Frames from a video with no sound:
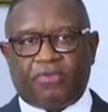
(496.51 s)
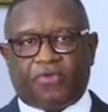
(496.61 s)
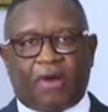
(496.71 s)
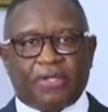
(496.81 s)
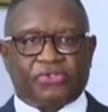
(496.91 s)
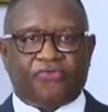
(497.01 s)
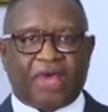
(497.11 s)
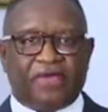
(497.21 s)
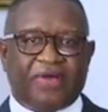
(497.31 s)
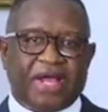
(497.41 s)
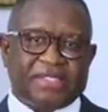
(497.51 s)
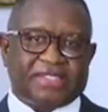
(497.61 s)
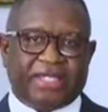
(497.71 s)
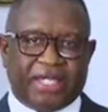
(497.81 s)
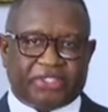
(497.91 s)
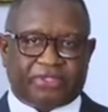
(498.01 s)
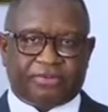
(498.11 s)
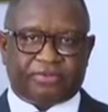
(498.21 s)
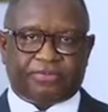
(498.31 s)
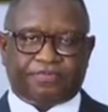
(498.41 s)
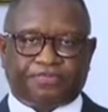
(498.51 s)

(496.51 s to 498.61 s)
for our survival as a nation.